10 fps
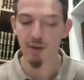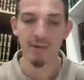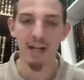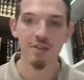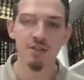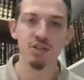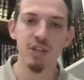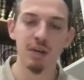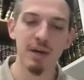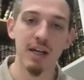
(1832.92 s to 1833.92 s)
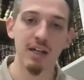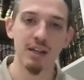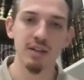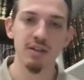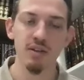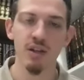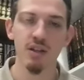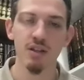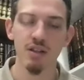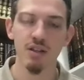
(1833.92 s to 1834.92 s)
ibn Hassan al-Shaybani, right?